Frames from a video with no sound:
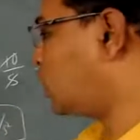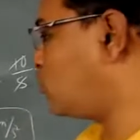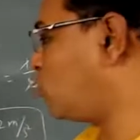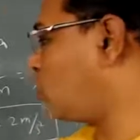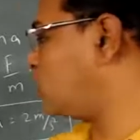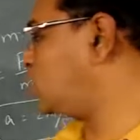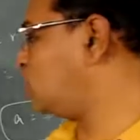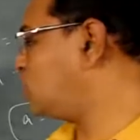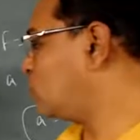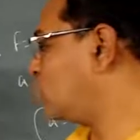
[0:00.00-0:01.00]
the
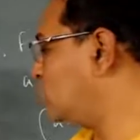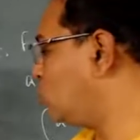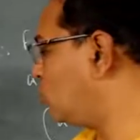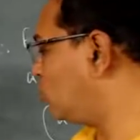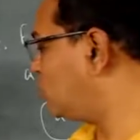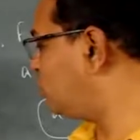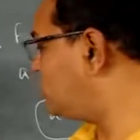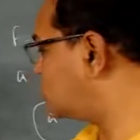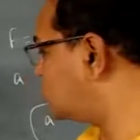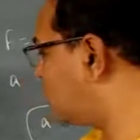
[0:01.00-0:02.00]
body will move in
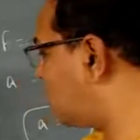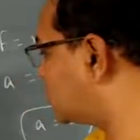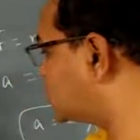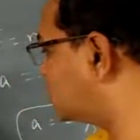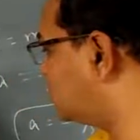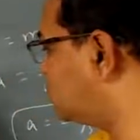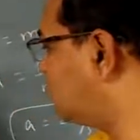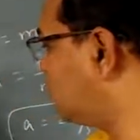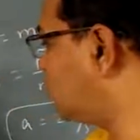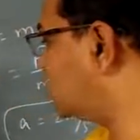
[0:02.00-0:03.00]
this direction
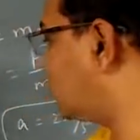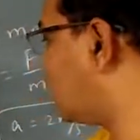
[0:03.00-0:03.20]
with an